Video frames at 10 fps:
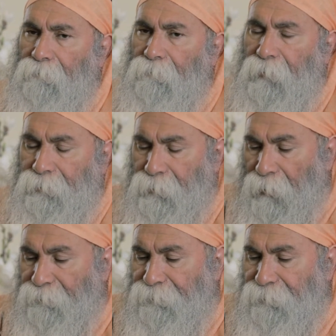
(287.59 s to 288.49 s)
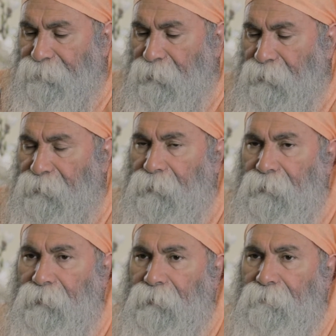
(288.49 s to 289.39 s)
mantra 15,
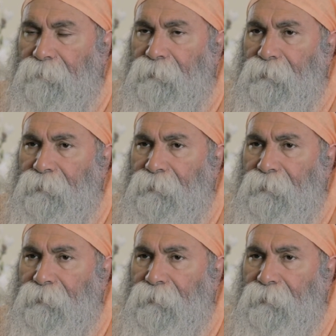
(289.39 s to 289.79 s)
16,